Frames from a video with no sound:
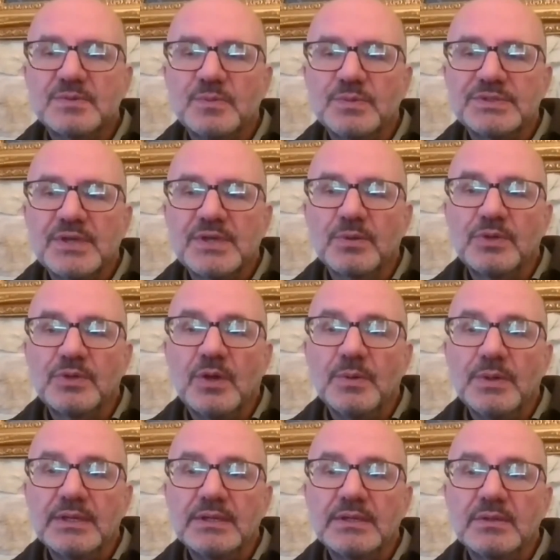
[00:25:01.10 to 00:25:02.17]
without
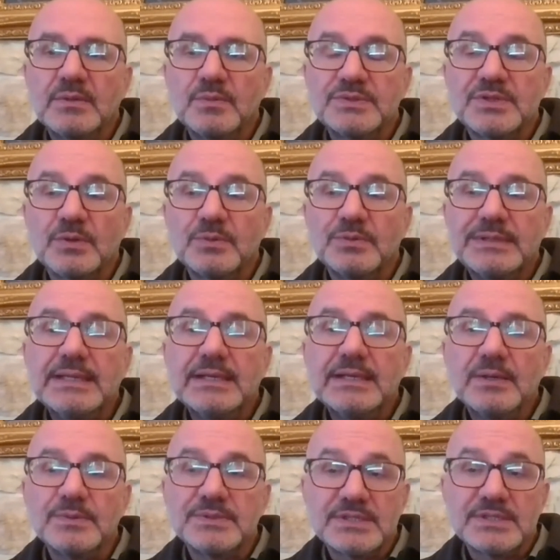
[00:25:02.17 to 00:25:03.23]

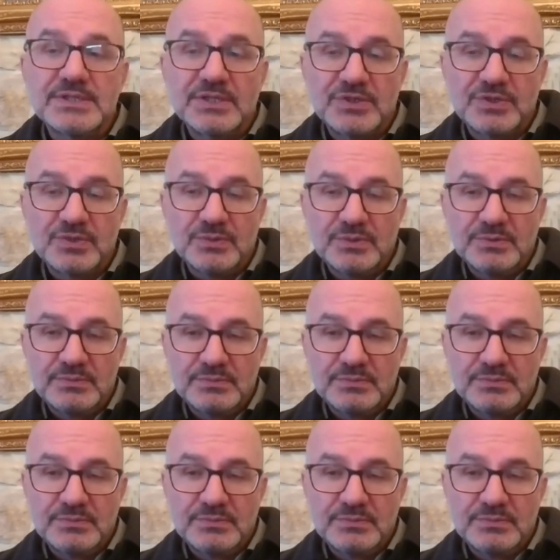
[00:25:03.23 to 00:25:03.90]
dealing with this issue.